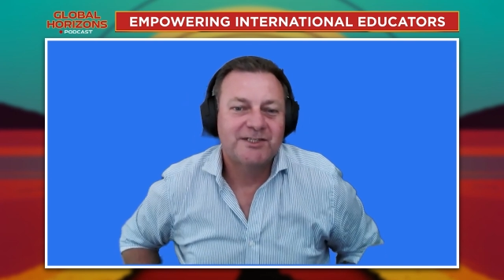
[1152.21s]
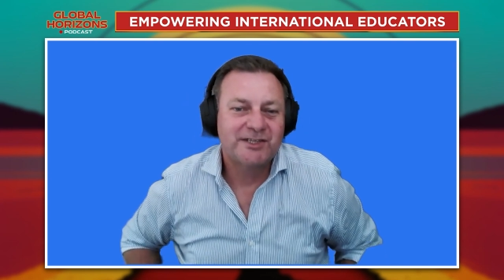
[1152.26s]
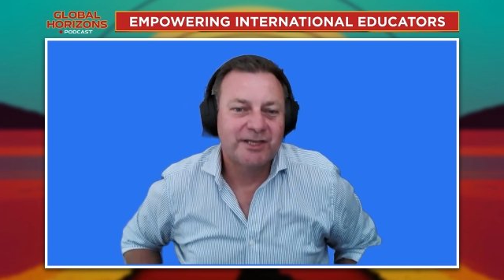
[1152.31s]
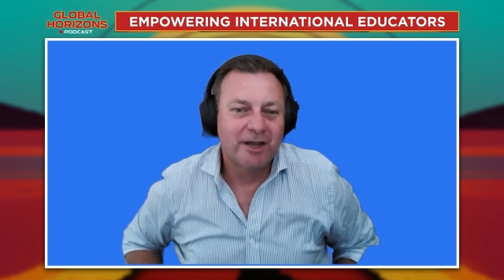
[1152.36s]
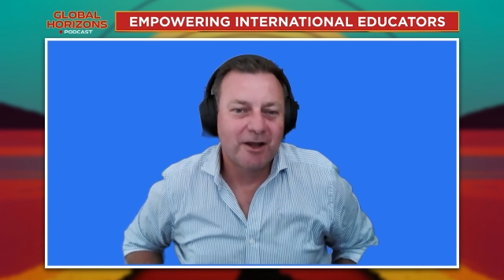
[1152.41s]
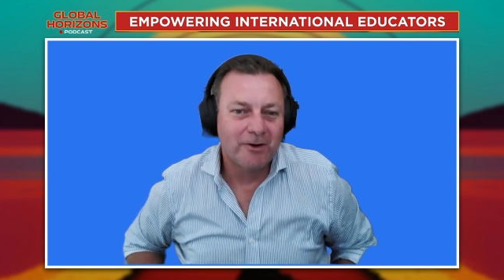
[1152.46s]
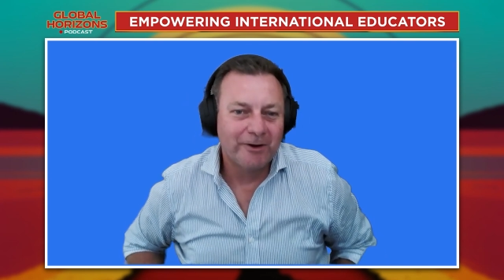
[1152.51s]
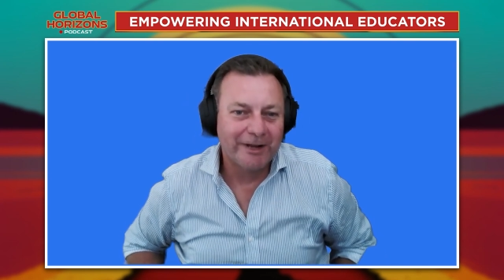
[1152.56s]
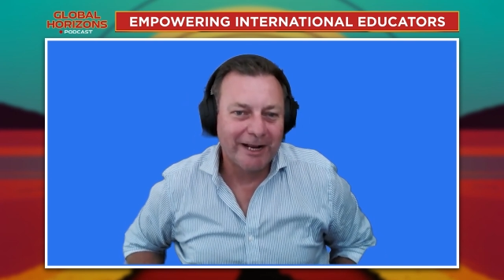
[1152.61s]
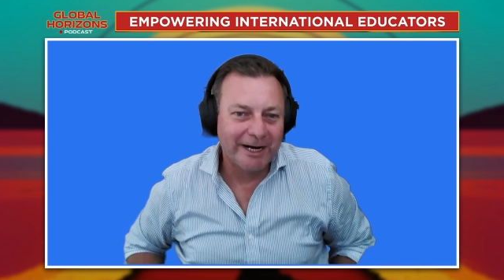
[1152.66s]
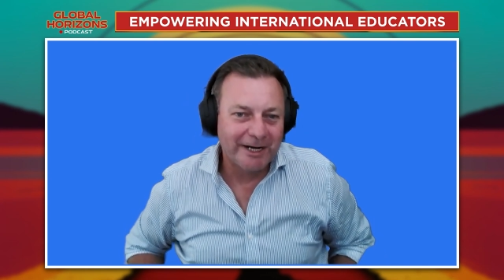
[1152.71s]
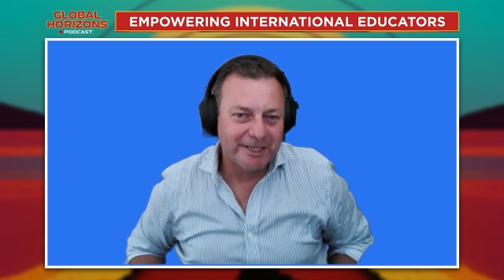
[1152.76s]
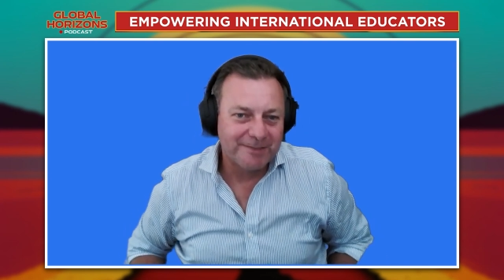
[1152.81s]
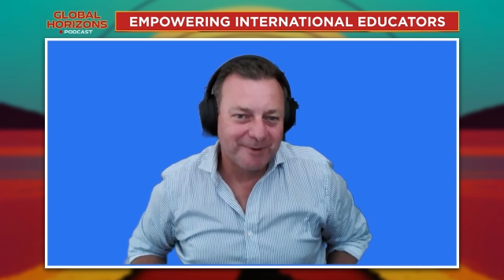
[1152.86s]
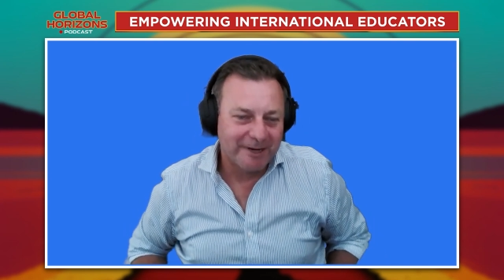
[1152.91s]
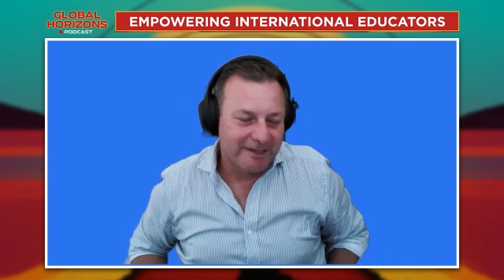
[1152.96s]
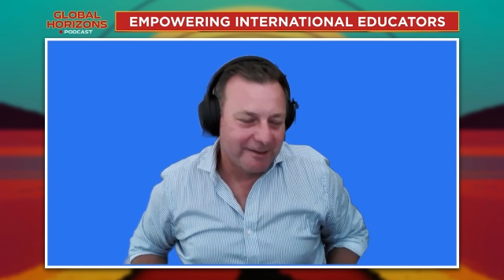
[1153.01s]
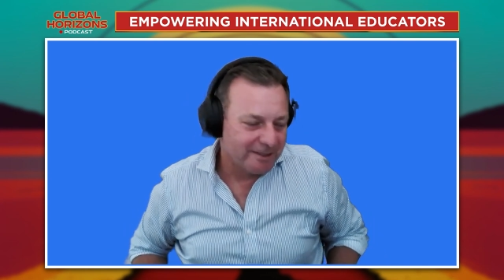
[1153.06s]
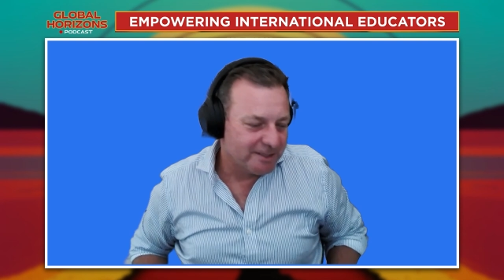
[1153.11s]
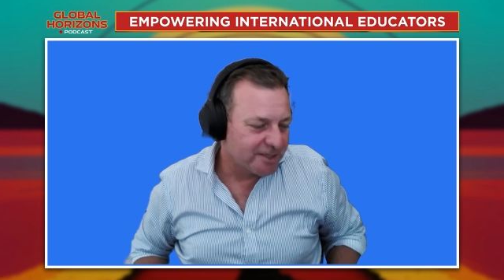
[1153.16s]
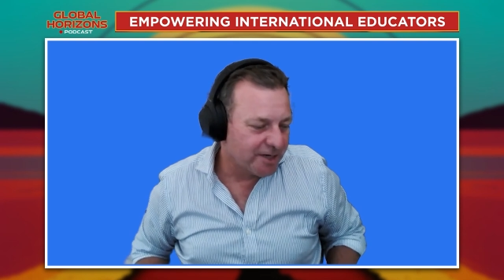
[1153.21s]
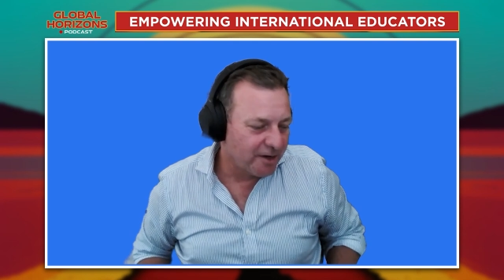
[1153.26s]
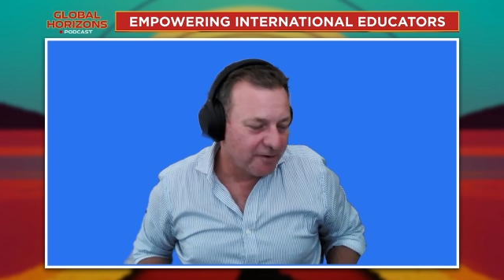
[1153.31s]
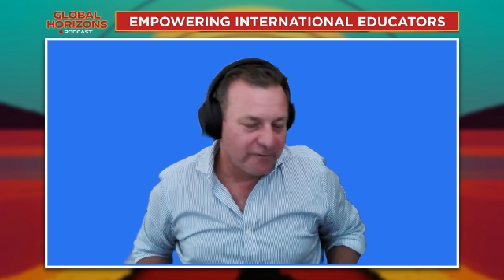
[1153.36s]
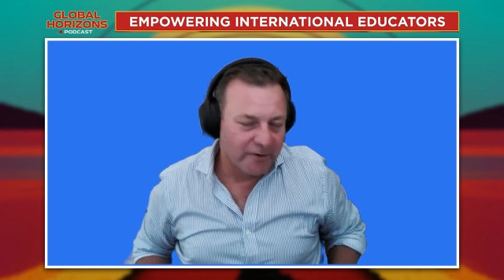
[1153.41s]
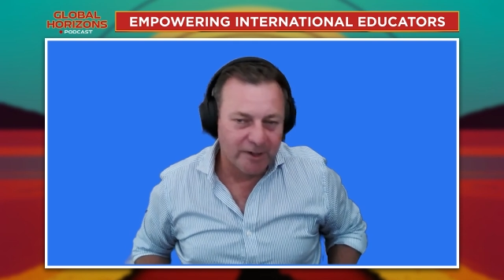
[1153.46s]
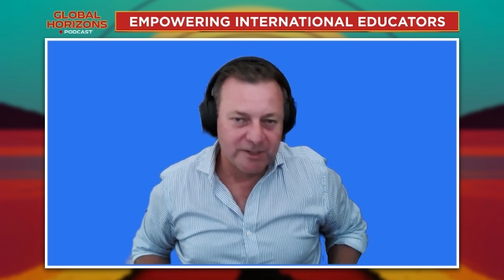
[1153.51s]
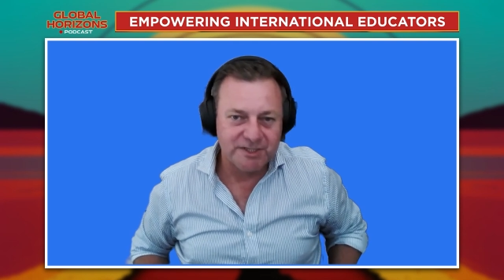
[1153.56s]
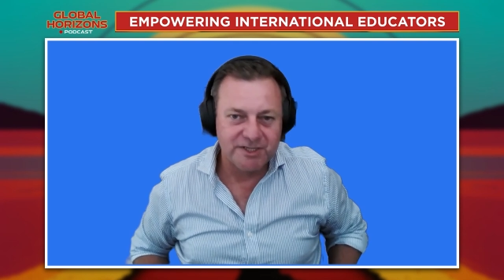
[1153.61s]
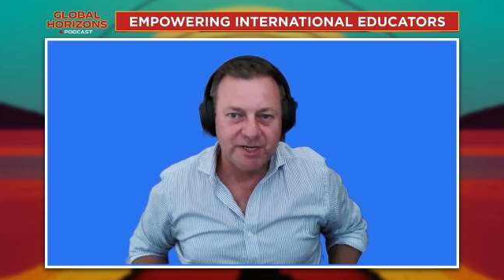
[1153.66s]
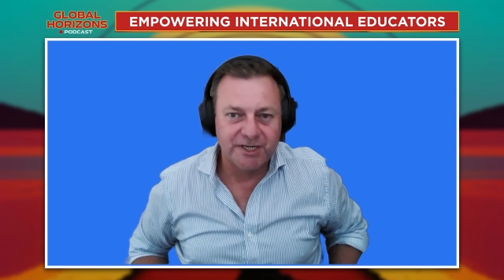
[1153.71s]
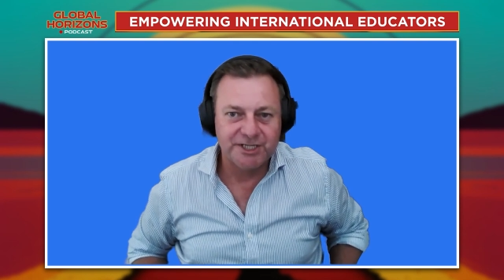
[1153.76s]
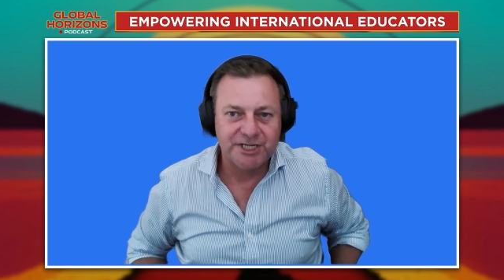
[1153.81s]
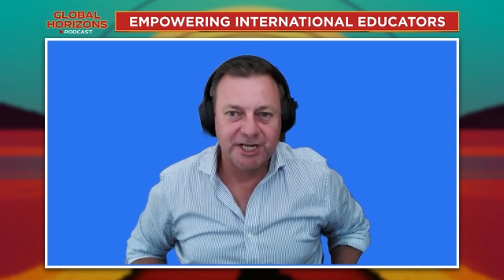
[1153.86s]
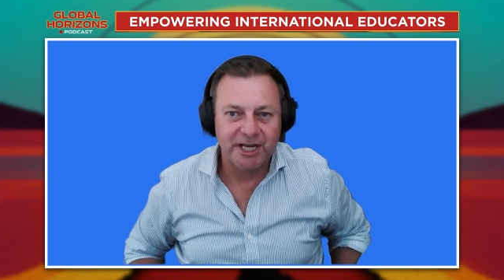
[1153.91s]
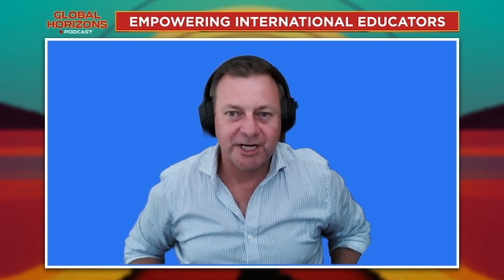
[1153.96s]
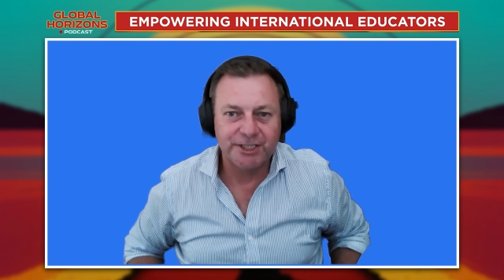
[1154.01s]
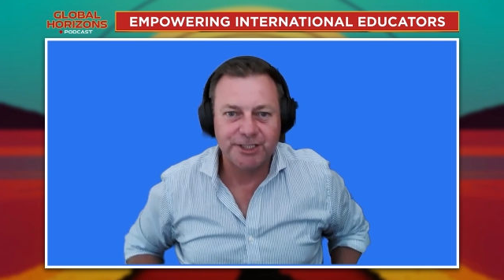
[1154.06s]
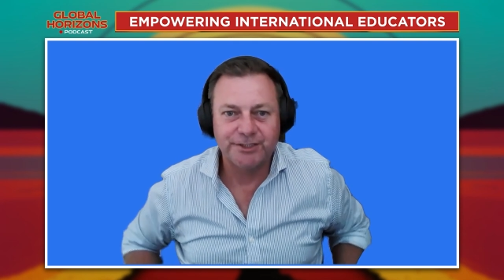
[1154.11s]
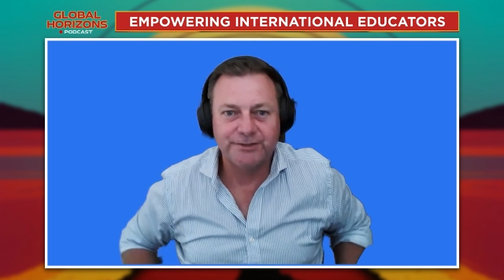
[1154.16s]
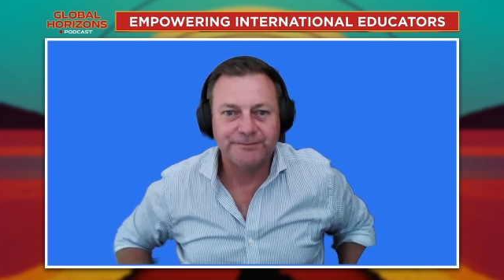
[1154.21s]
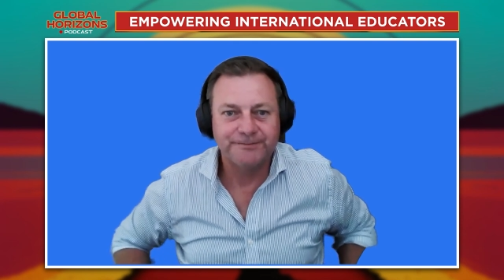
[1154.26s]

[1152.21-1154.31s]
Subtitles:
the old adage, mate. There's no votes in education.